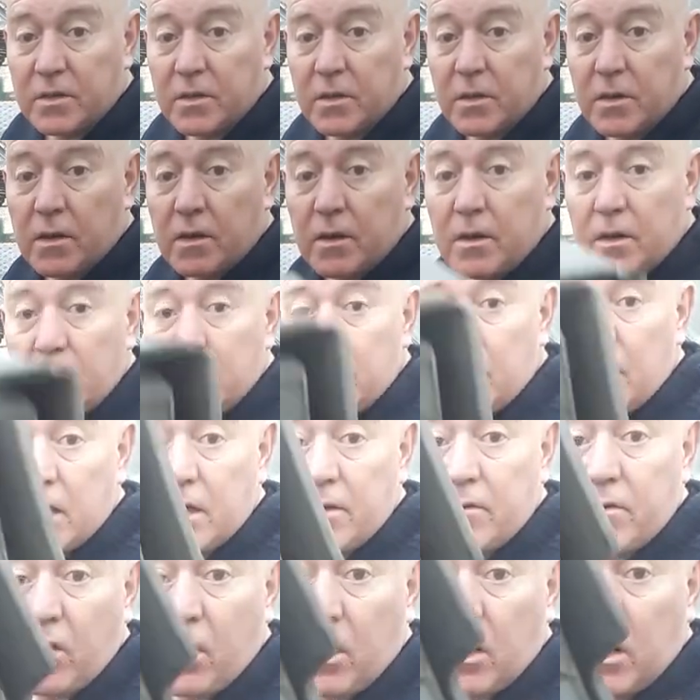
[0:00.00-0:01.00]
And
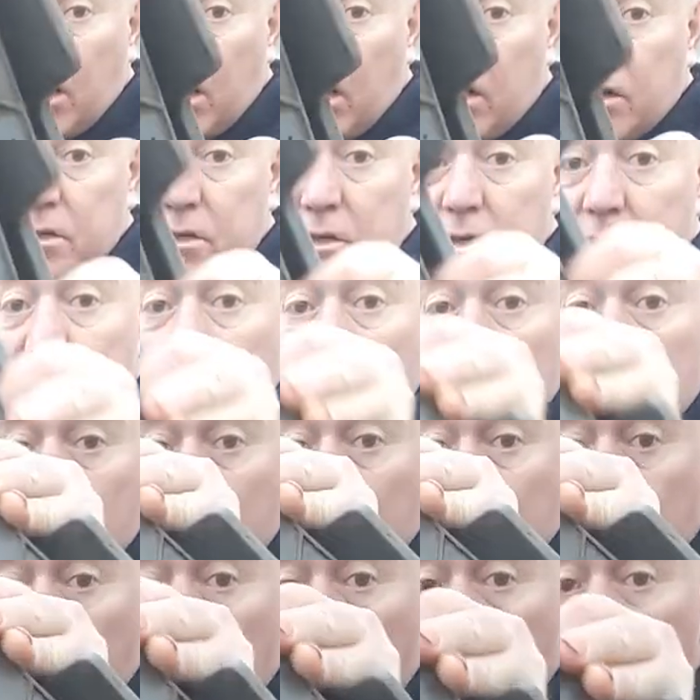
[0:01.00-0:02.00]
they've got lots
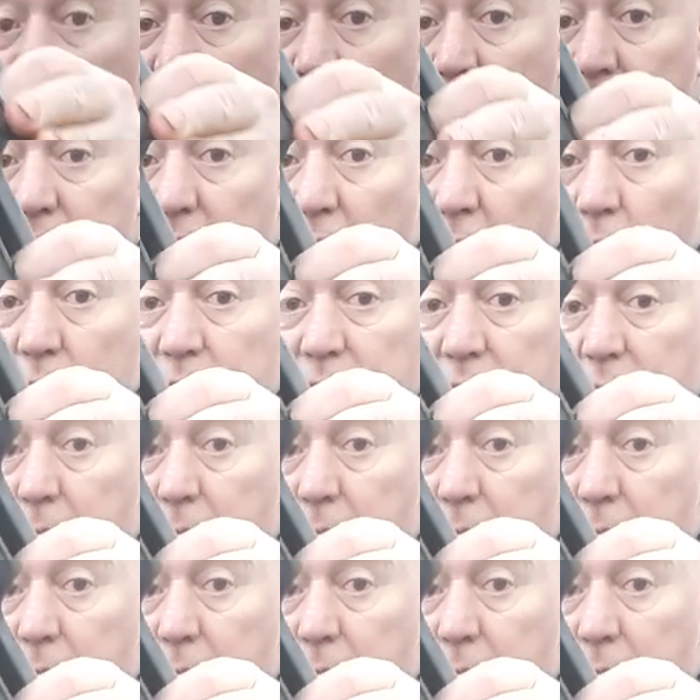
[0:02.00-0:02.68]
of nice holes